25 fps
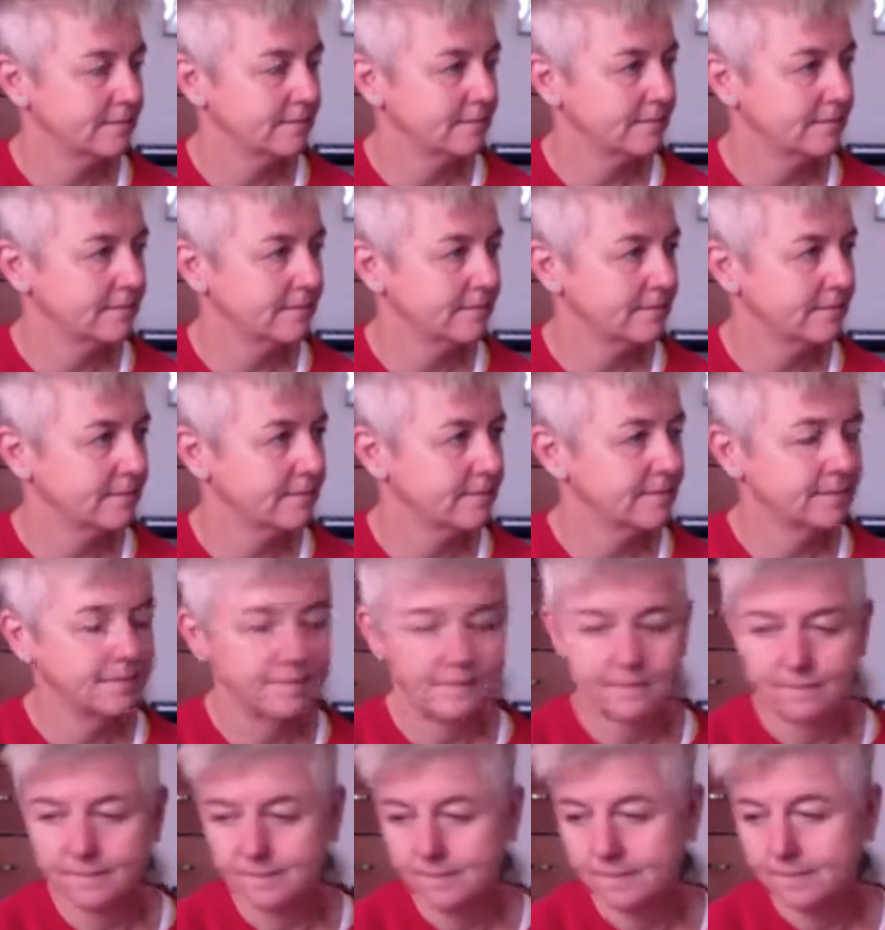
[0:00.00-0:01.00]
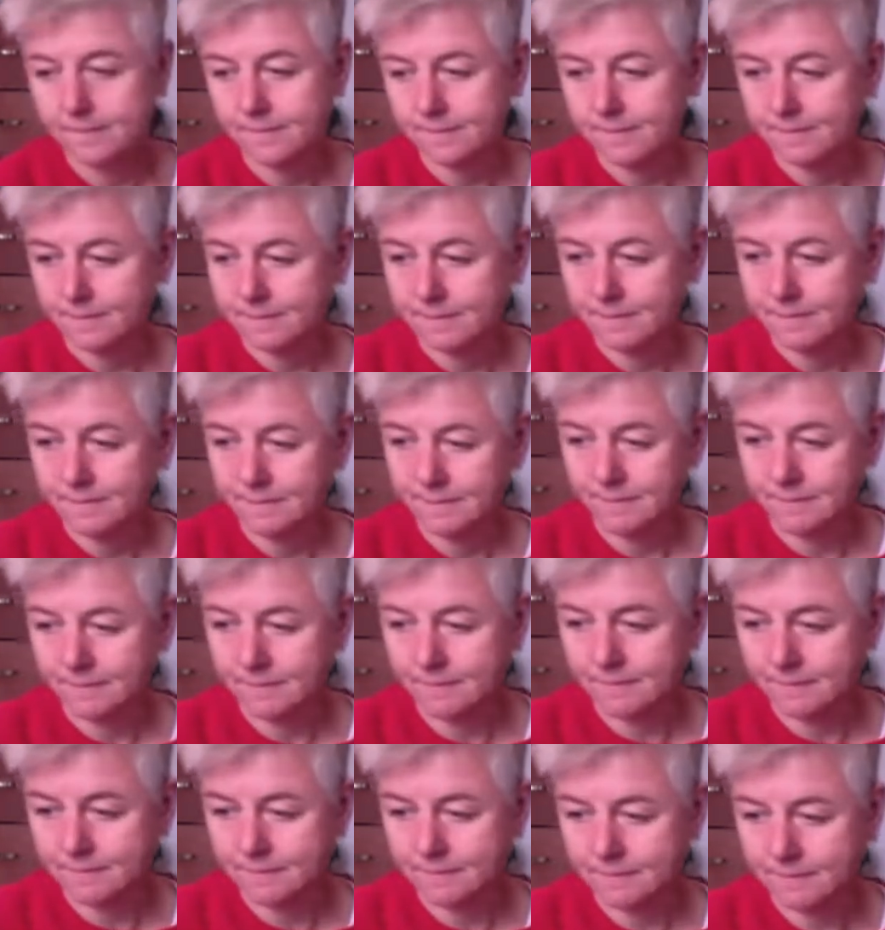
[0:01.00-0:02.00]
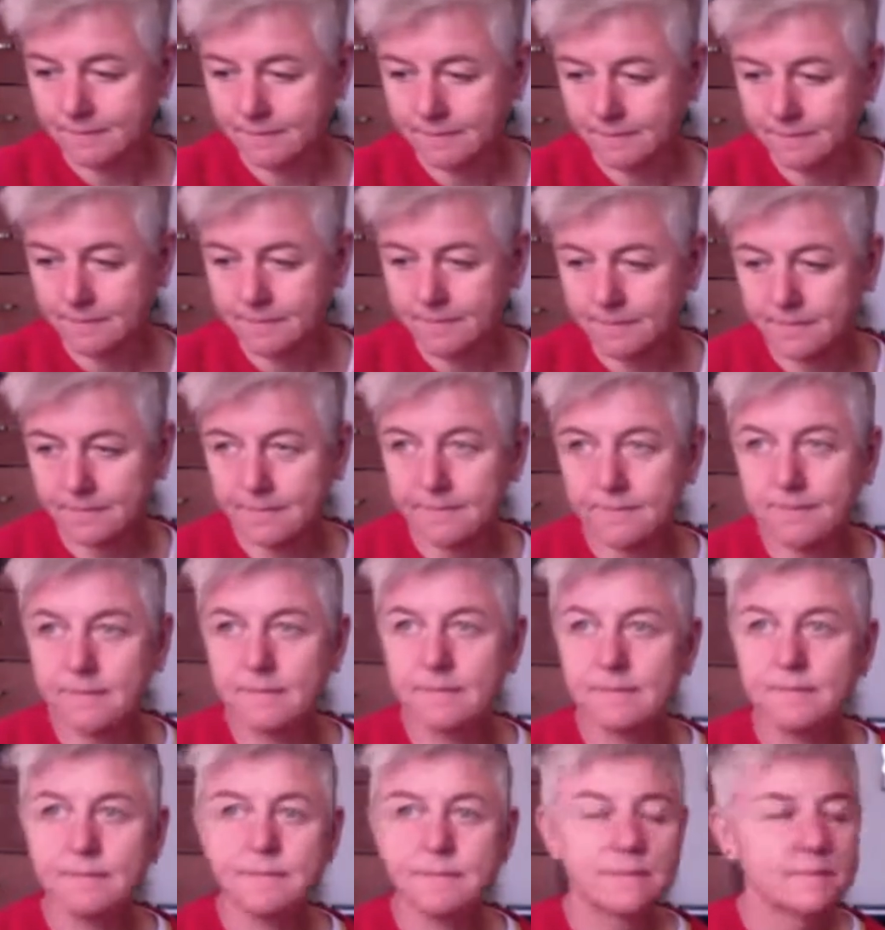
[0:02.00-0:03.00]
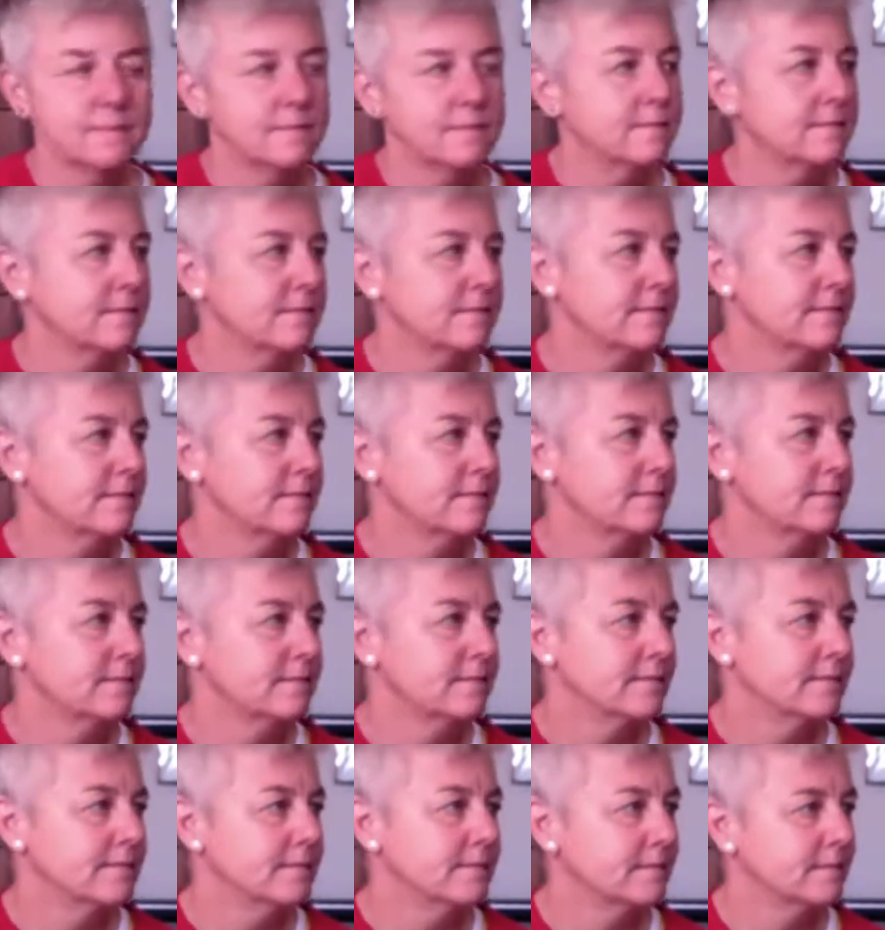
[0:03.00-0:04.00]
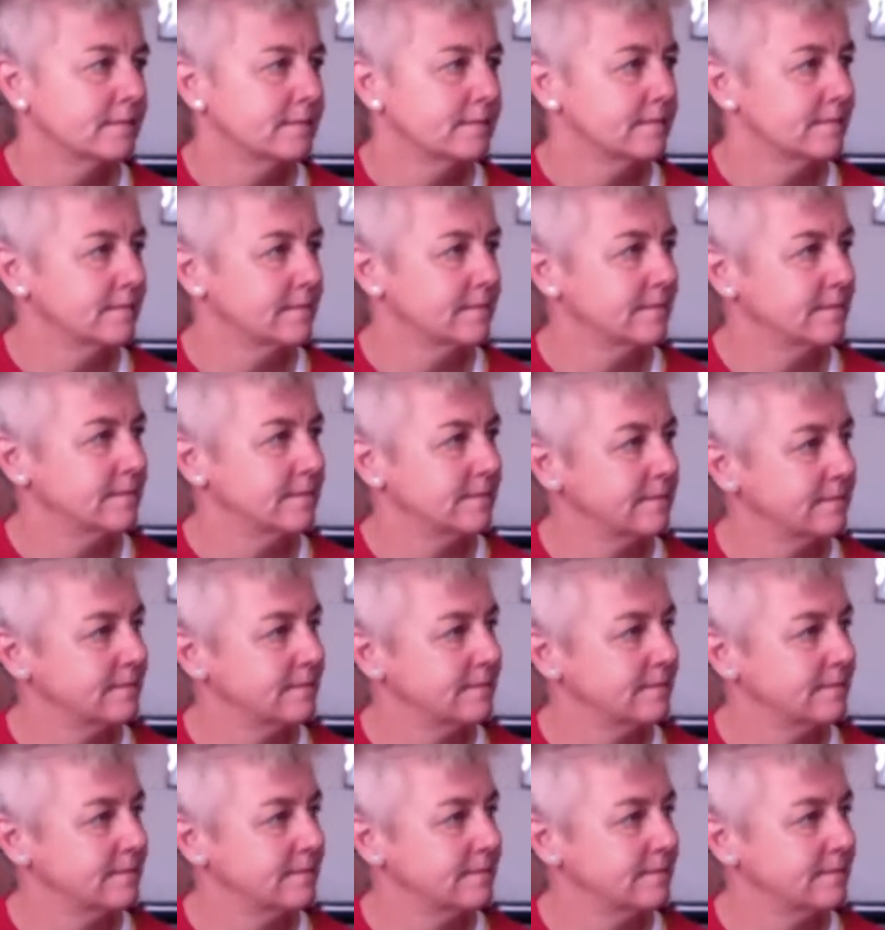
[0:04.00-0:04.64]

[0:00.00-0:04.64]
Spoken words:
No words are spoken by the person on screen.